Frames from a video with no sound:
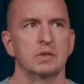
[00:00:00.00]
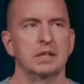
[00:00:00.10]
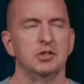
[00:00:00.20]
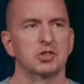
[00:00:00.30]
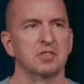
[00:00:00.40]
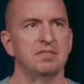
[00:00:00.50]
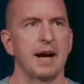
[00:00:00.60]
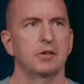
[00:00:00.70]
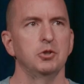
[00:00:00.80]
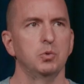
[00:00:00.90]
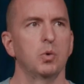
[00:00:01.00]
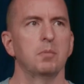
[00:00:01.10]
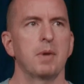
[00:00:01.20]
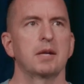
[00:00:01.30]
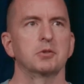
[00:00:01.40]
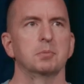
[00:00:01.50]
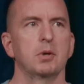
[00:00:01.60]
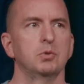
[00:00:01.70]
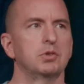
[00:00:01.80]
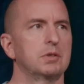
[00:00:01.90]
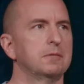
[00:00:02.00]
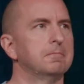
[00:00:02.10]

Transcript: And just to value what matters most